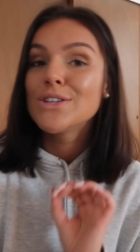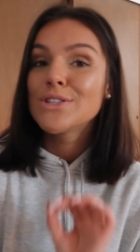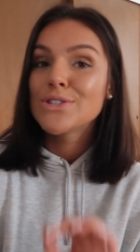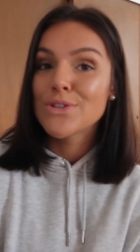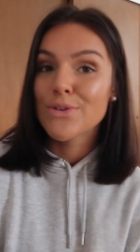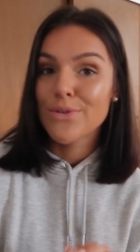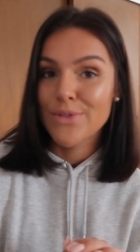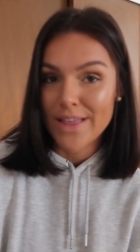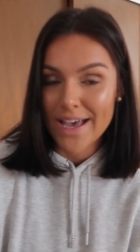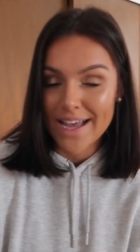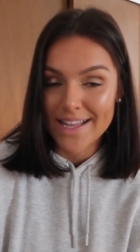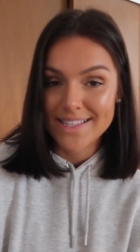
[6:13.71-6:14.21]

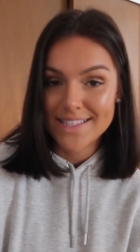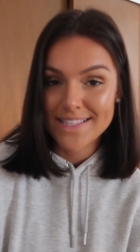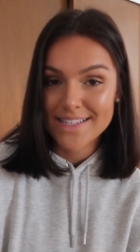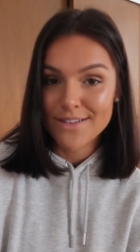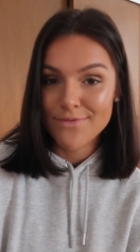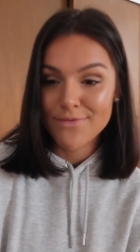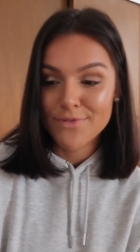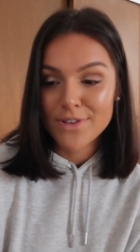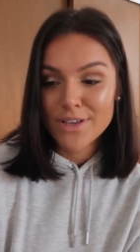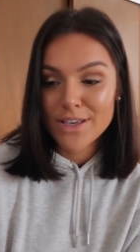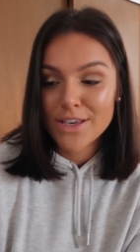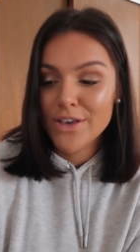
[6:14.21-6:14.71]
So that's
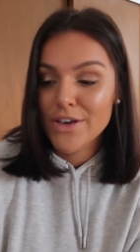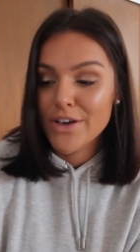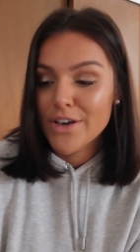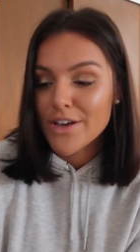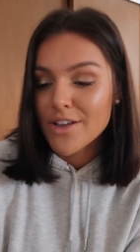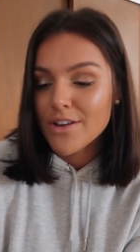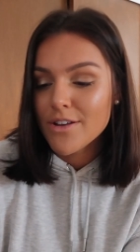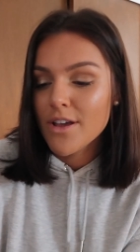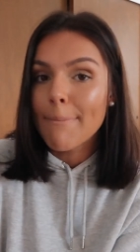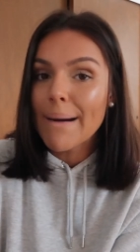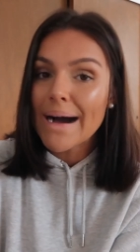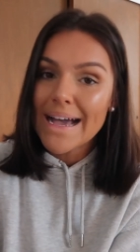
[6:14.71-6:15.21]
definitely
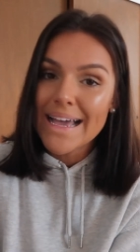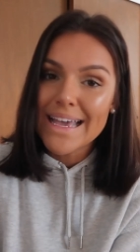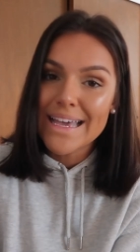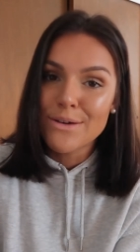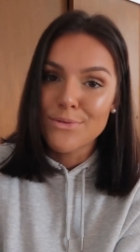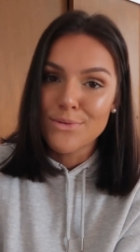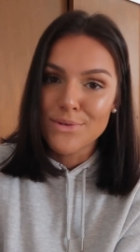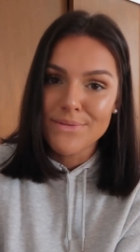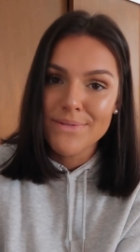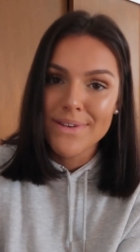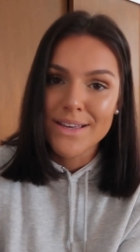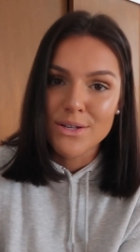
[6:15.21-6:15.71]
good, but
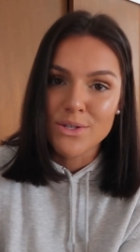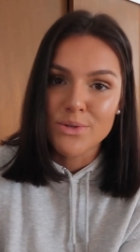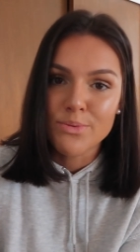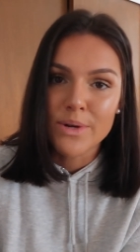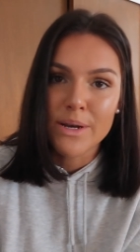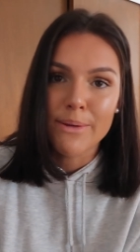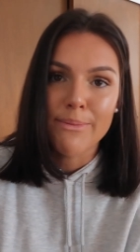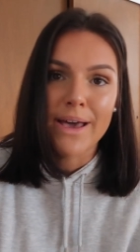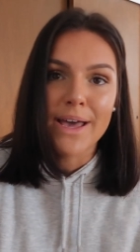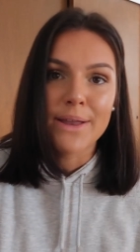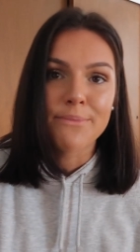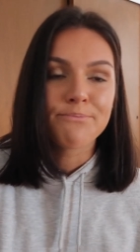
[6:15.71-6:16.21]
it, it was
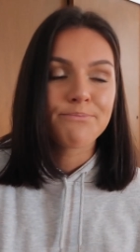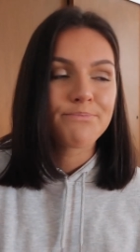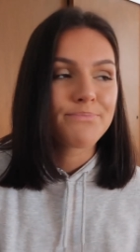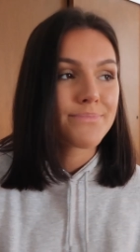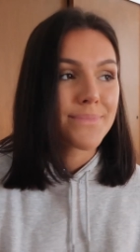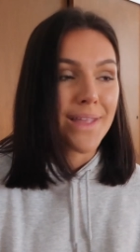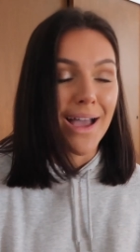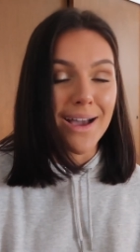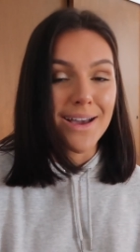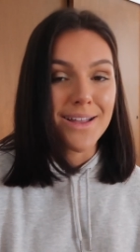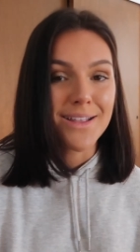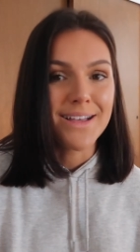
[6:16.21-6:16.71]
pretty bad.
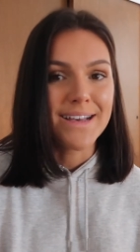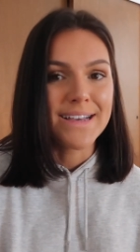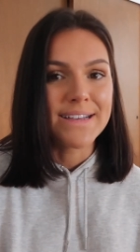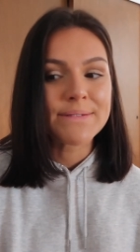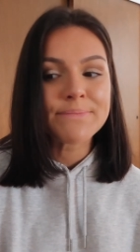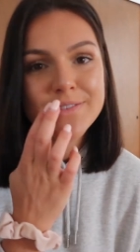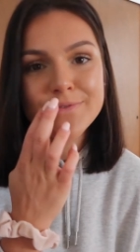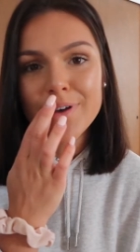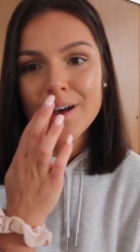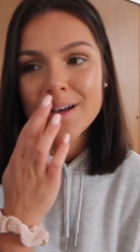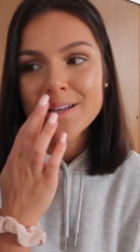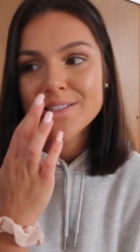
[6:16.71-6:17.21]
Not gonna lie.
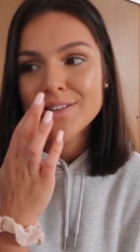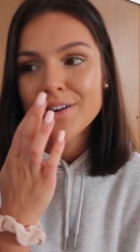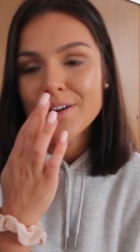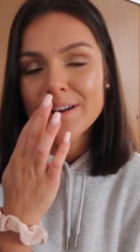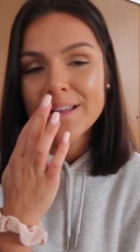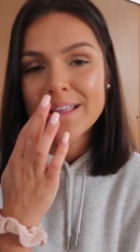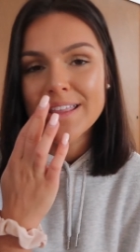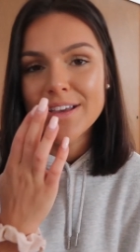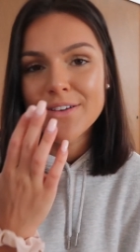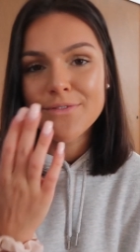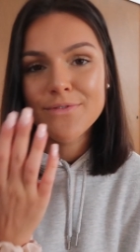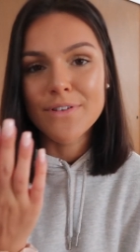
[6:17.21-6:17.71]
This vlog is
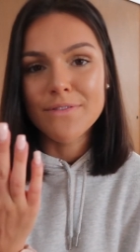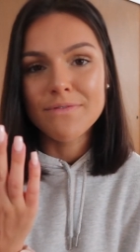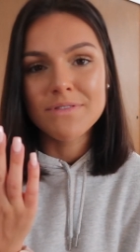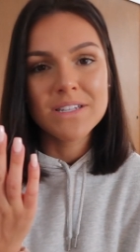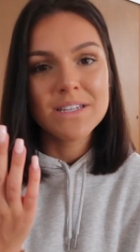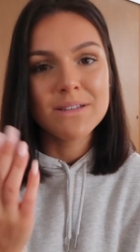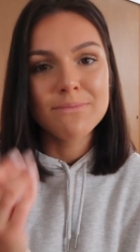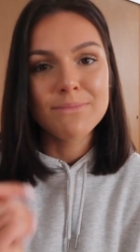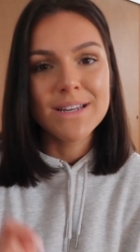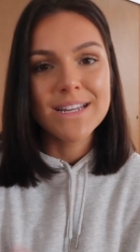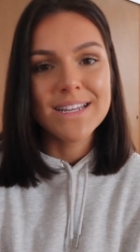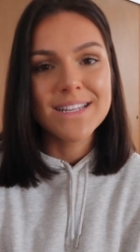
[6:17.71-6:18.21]
already like
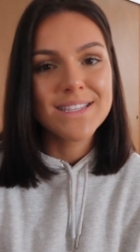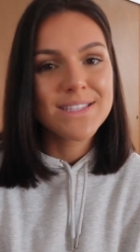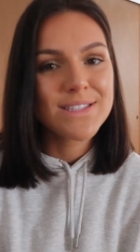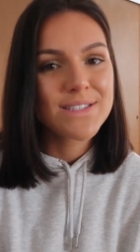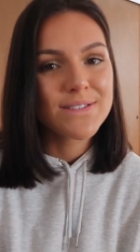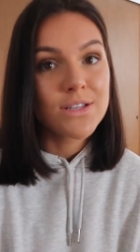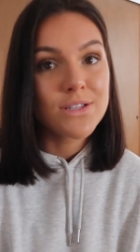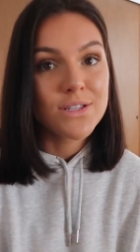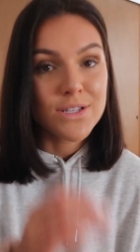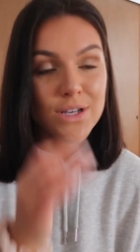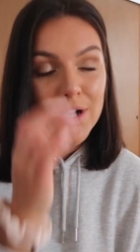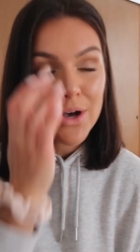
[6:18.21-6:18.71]
15 minutes.
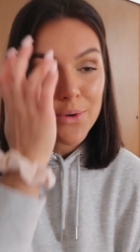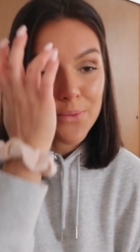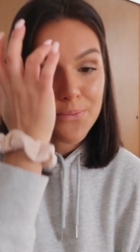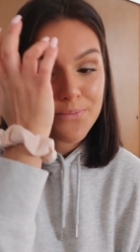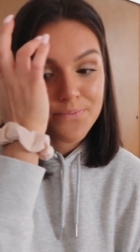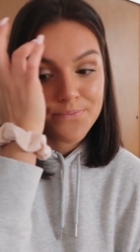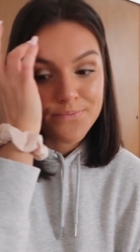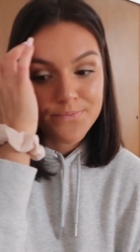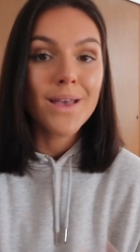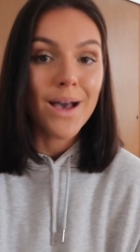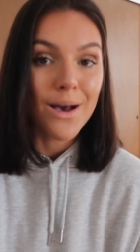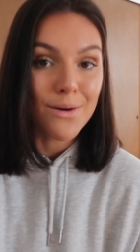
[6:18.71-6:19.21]
So
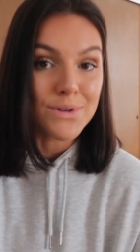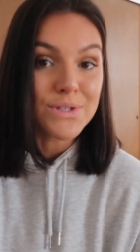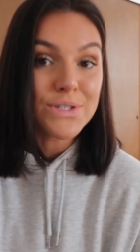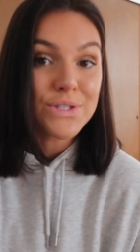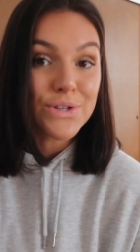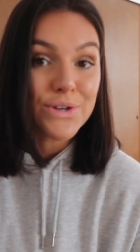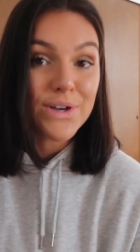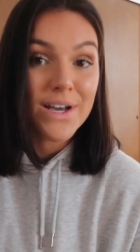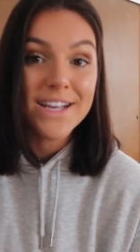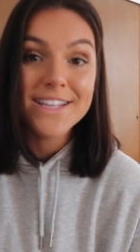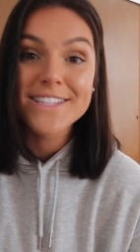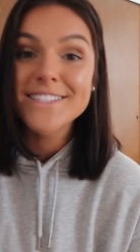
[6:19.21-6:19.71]
I will
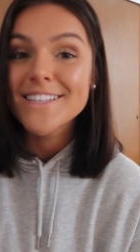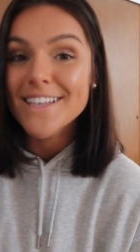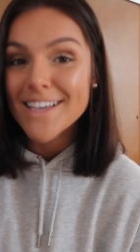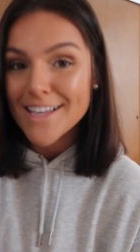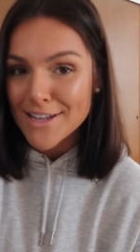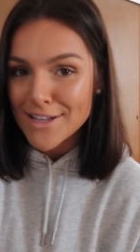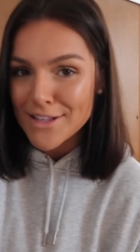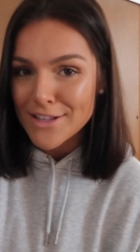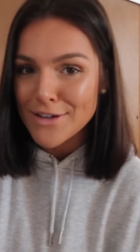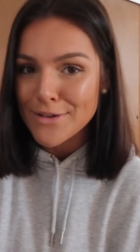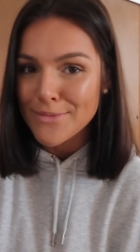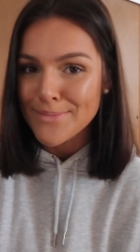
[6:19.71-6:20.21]
see you guys
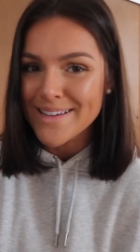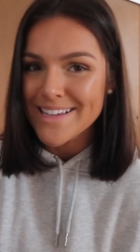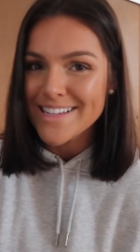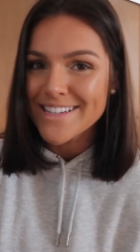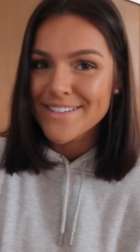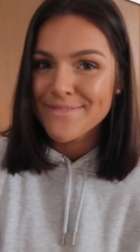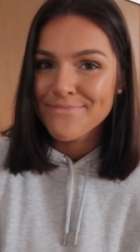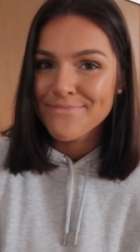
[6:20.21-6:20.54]
in a little bit.